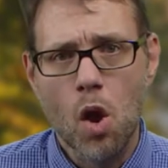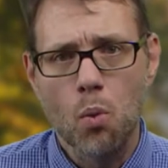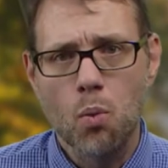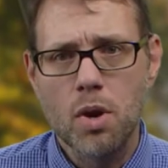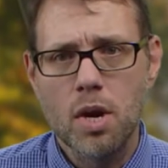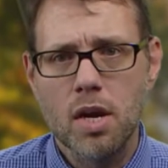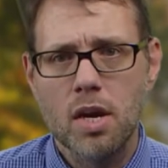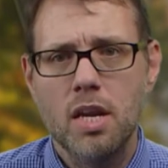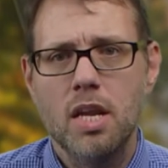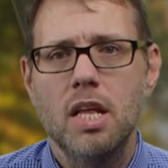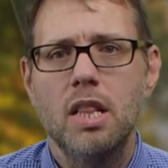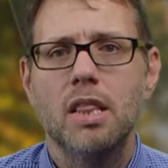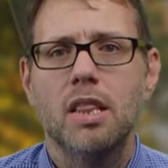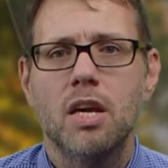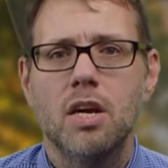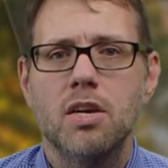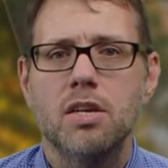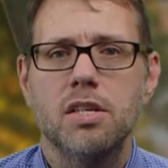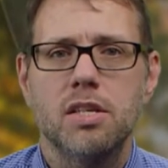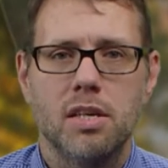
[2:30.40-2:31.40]
We're going to
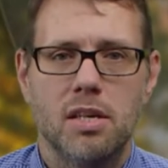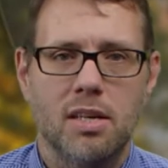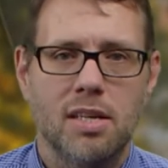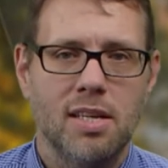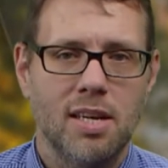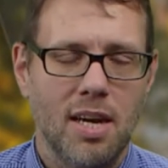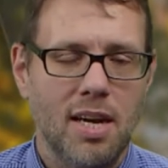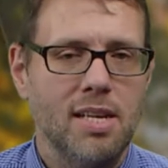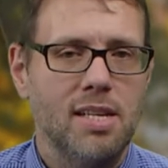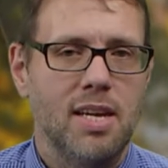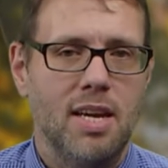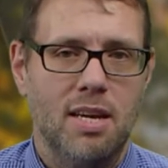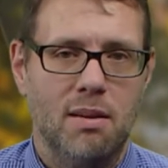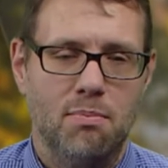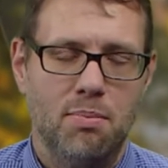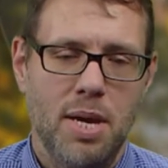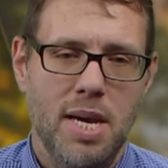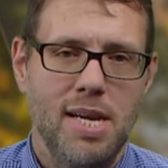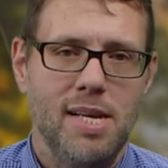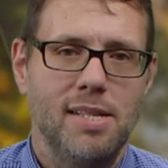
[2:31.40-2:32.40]
learn to cut
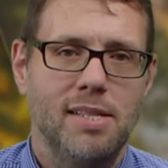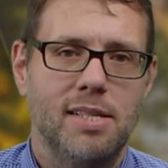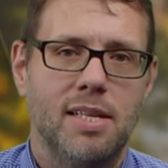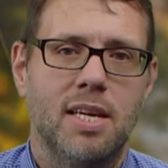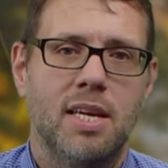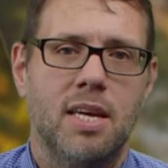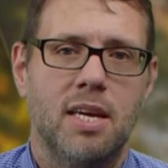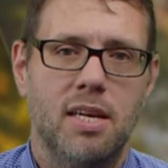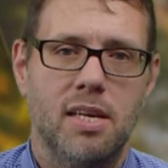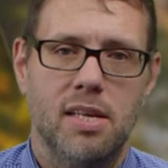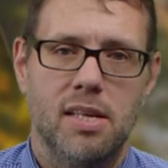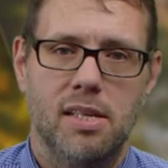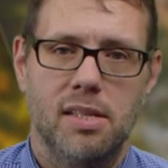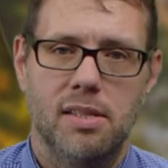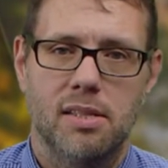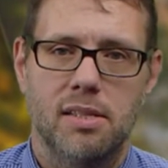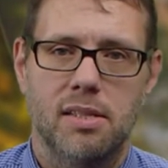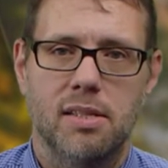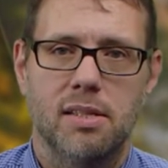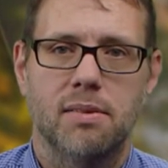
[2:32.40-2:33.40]
and paste
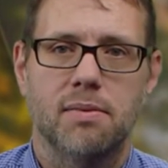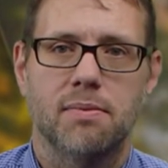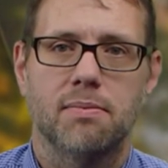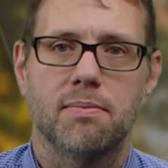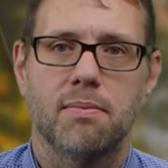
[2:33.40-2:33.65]
kids.